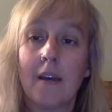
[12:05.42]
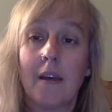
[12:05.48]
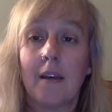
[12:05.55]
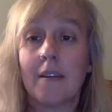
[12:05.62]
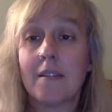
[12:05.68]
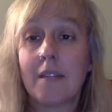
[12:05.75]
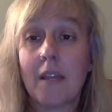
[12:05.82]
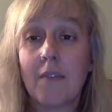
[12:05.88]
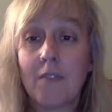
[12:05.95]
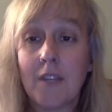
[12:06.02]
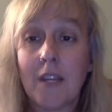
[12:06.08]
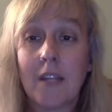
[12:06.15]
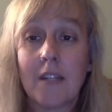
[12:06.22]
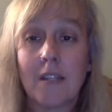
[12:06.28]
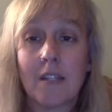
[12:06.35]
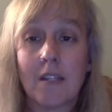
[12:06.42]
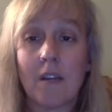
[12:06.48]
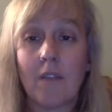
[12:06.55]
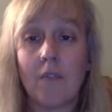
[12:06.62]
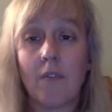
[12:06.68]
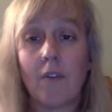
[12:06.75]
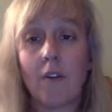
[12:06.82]
Safety and
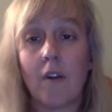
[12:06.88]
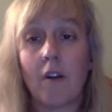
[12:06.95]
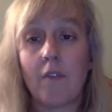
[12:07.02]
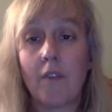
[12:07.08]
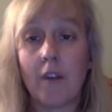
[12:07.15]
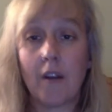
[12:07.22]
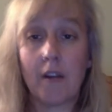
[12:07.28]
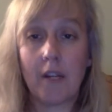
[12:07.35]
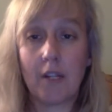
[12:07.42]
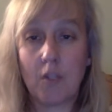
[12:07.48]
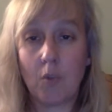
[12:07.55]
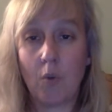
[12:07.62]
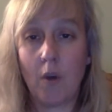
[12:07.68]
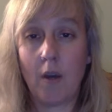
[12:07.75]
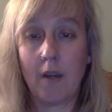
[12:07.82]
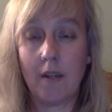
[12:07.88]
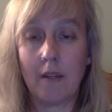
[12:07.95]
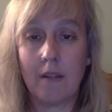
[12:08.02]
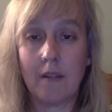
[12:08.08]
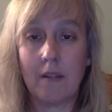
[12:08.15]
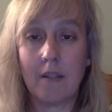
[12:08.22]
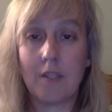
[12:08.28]
discomfort are very entwined,